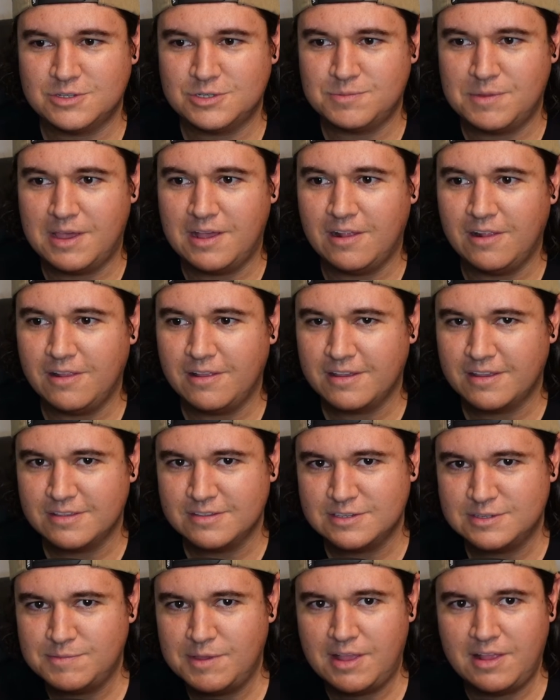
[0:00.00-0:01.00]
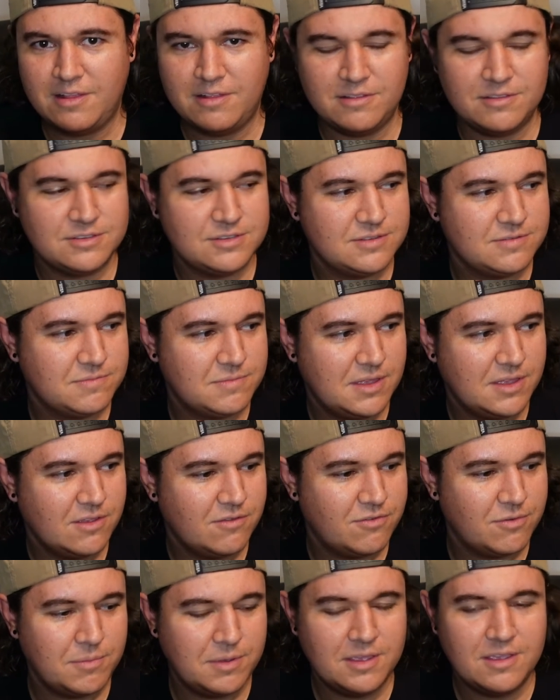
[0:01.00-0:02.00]
smell. I can smell you
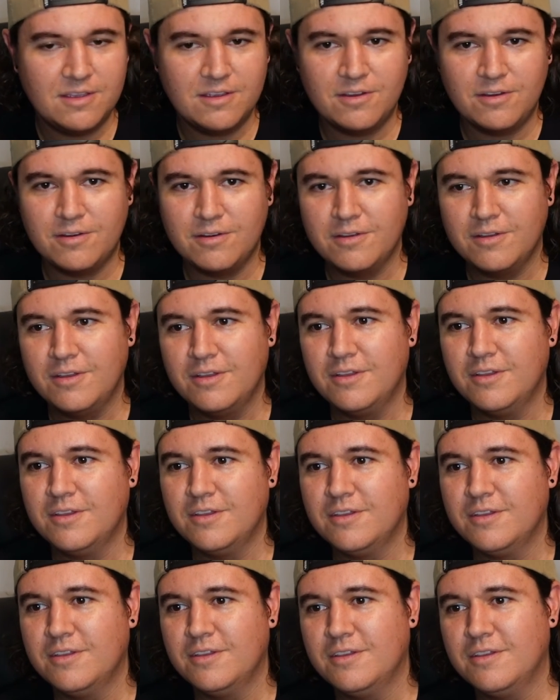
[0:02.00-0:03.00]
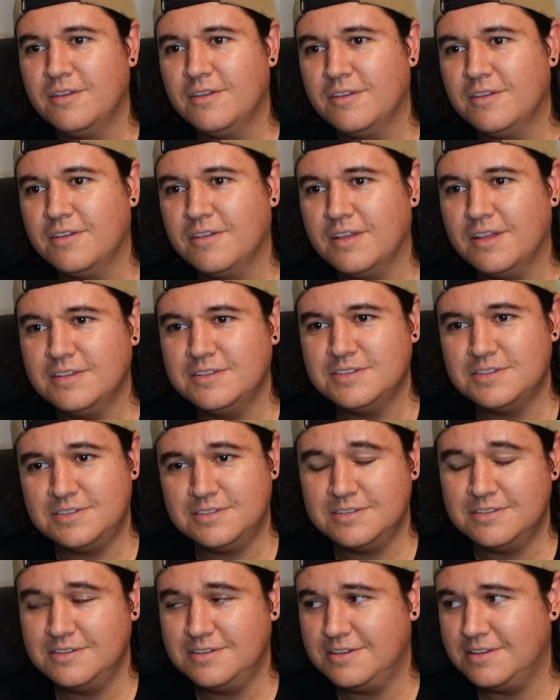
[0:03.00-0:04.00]
from here. This
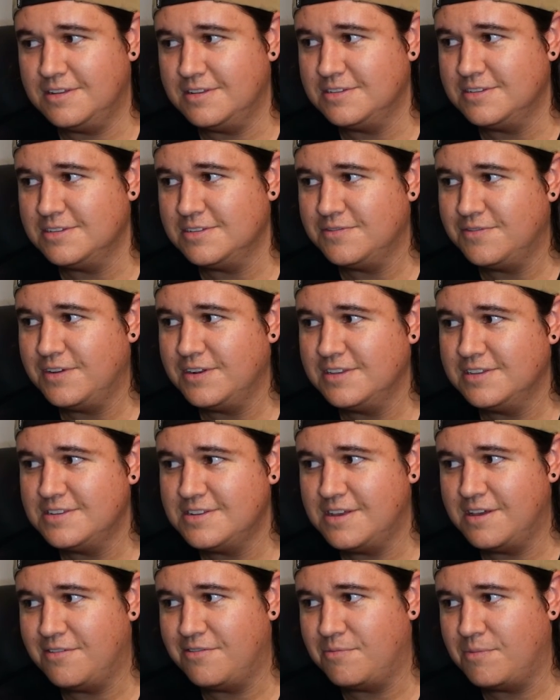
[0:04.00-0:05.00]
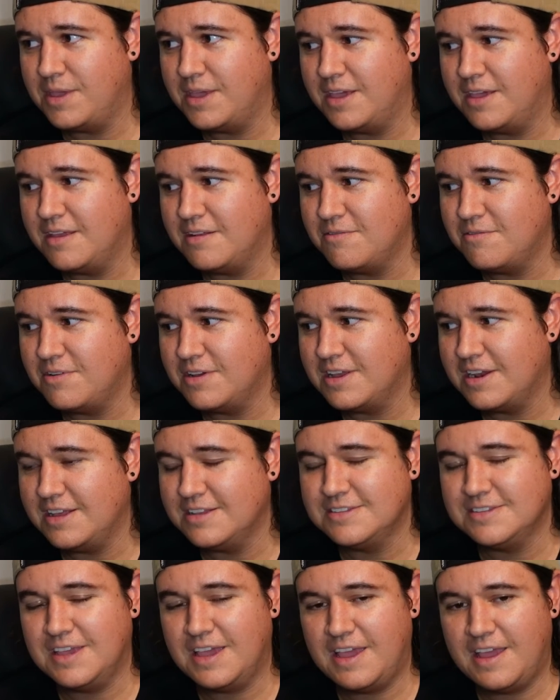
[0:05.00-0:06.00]
is good. This is funny stuff, man. What can I
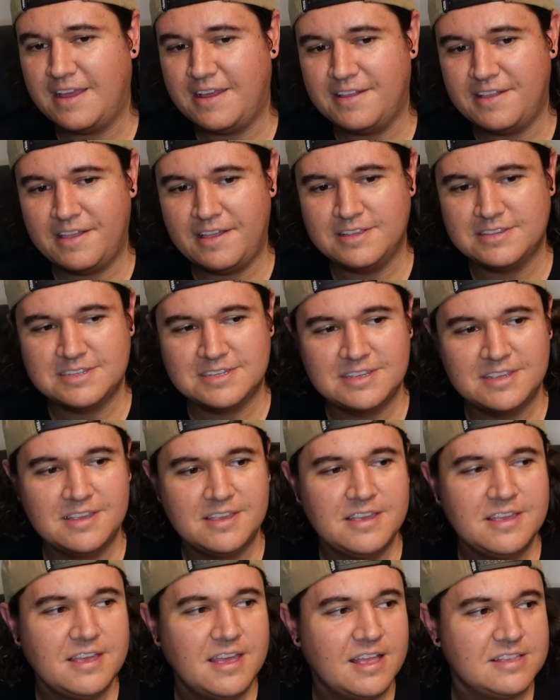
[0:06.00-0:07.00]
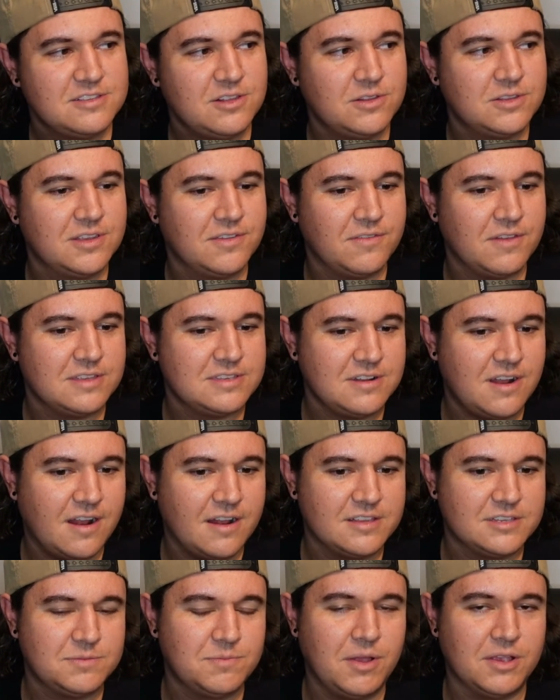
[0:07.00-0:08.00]
say? It's a little it's not
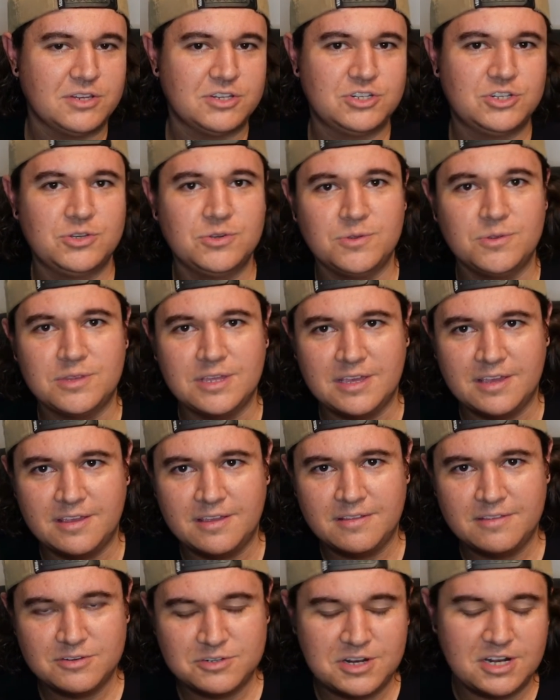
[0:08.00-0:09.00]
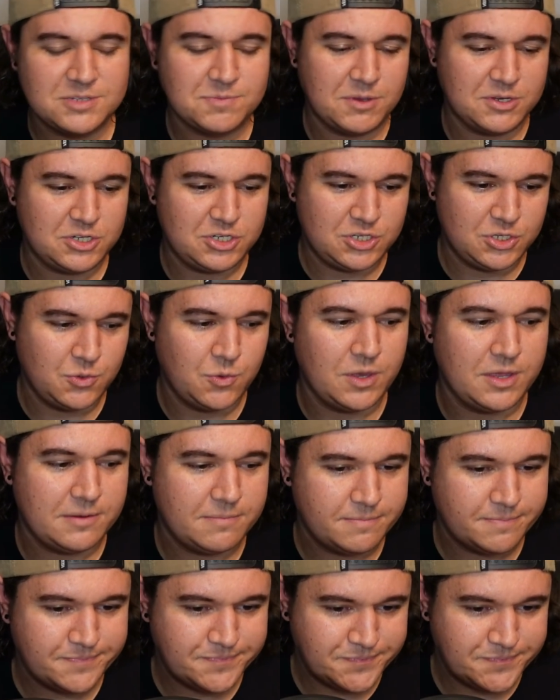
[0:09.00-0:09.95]
as much there's not as much to it